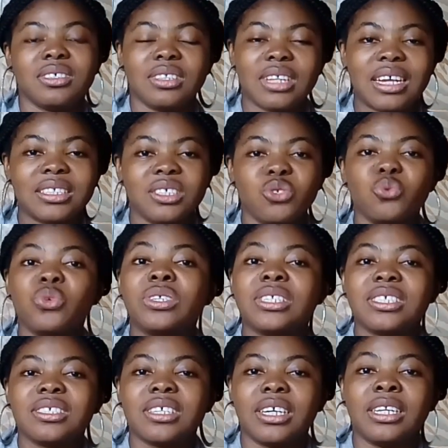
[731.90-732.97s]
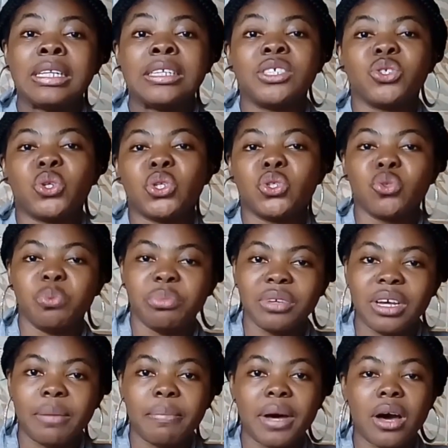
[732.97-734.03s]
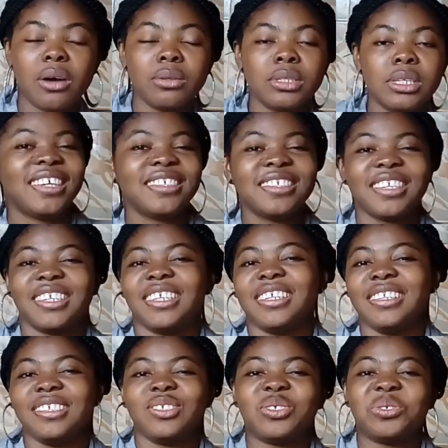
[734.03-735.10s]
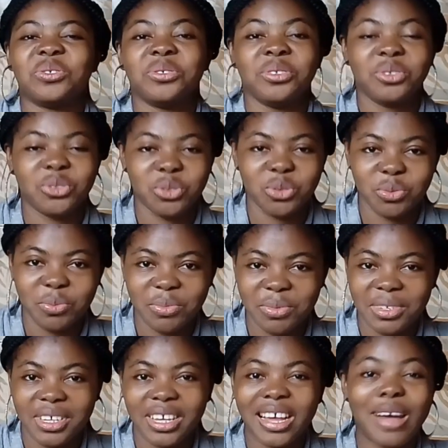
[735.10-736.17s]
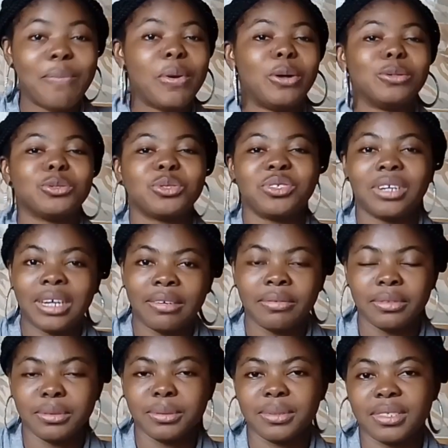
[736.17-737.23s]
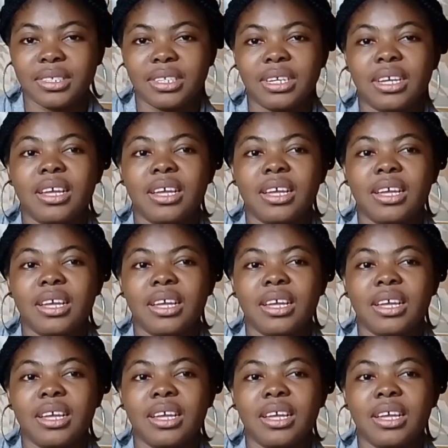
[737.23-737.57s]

that is what this channel is going to be about. The next channel is going to be about travels.